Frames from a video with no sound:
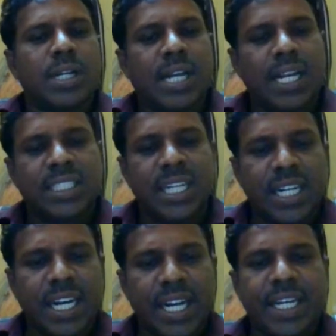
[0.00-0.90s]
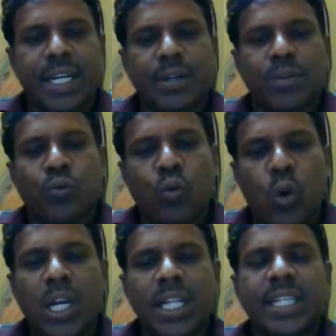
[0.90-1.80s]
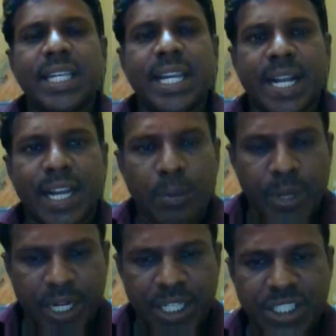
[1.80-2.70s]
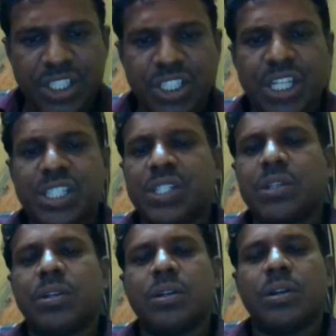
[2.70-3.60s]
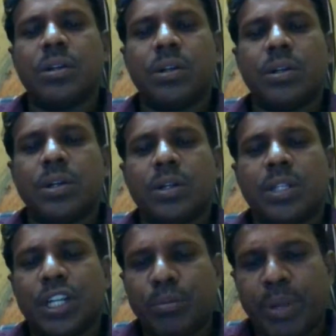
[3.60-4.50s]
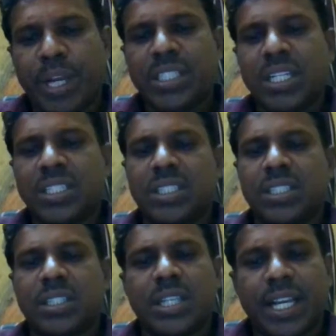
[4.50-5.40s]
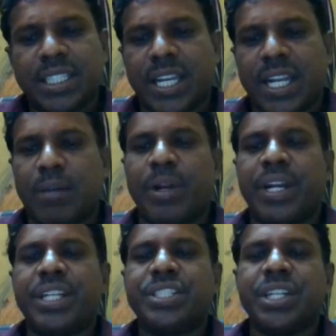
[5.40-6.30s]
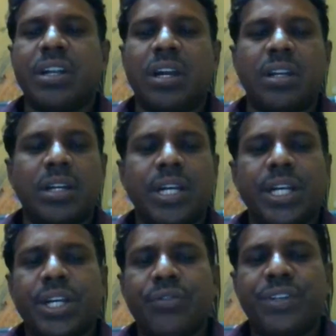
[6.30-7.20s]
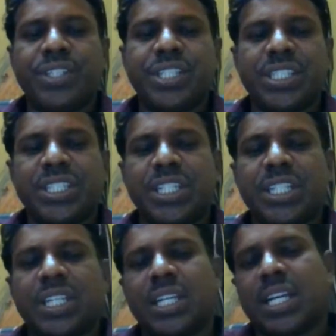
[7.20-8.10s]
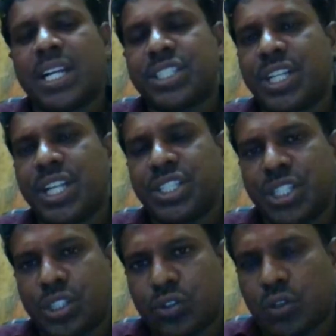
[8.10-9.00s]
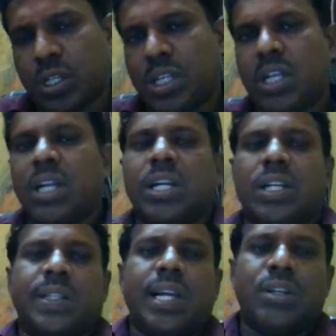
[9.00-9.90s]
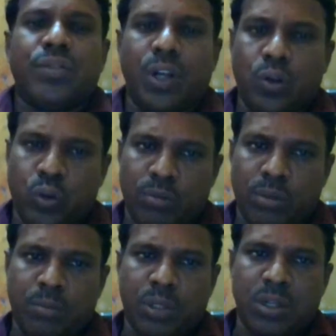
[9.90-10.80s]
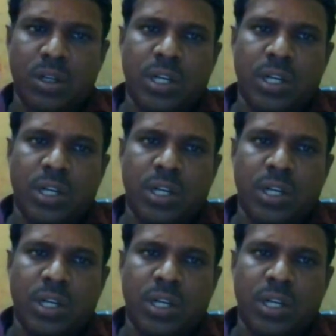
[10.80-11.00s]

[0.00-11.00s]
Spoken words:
concentrated only the economic decisions that bases his recommendation on efficiency considerations only. That we have to remember.